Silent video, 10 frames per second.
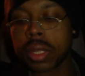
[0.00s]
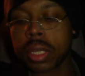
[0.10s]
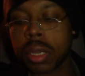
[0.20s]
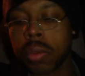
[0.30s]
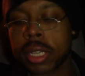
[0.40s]

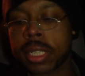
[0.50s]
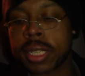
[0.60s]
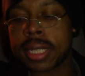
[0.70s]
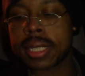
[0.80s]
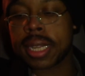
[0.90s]
which
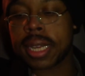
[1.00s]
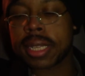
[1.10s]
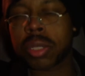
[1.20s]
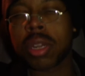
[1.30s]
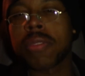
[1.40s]
is
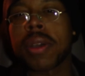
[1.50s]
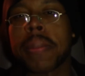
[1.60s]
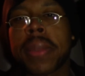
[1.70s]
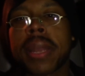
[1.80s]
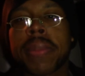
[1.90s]
sort of a
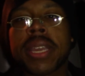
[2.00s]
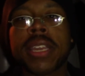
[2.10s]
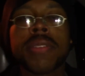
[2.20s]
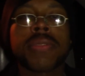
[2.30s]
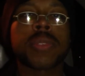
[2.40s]
pet
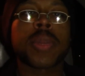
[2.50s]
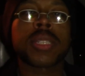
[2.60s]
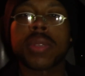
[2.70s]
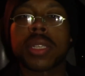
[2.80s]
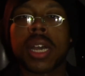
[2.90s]
peeve,
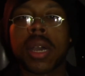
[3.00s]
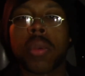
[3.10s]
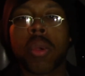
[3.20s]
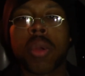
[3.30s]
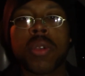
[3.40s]
especially with uh,
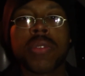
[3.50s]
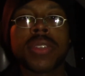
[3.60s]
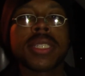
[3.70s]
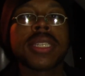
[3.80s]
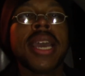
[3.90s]
war
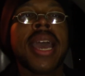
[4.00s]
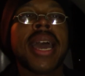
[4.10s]
movies,